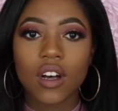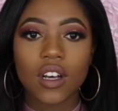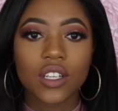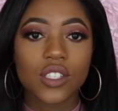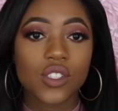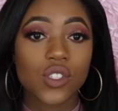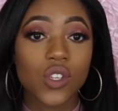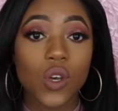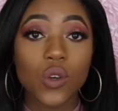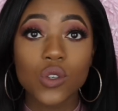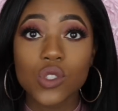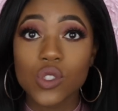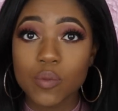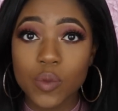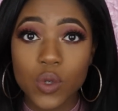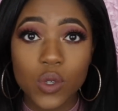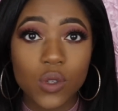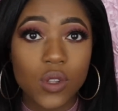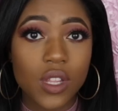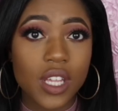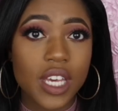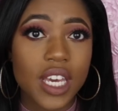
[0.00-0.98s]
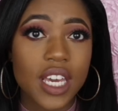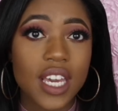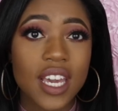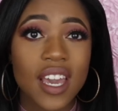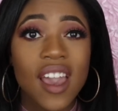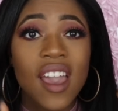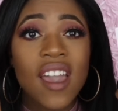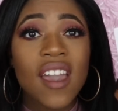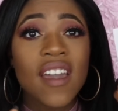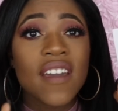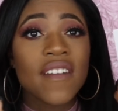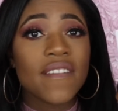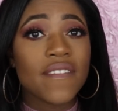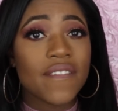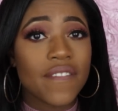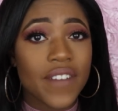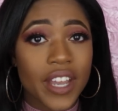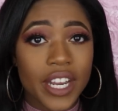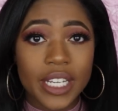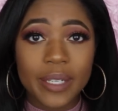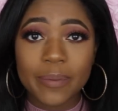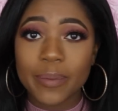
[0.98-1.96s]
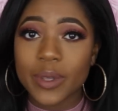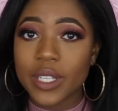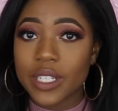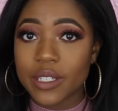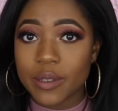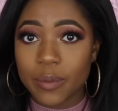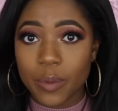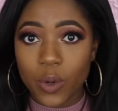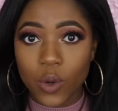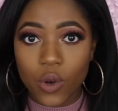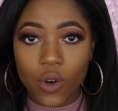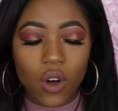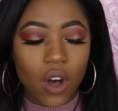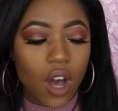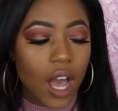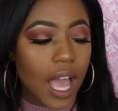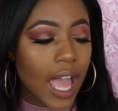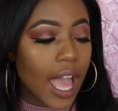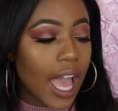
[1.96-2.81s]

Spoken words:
so smoothly, very blendable.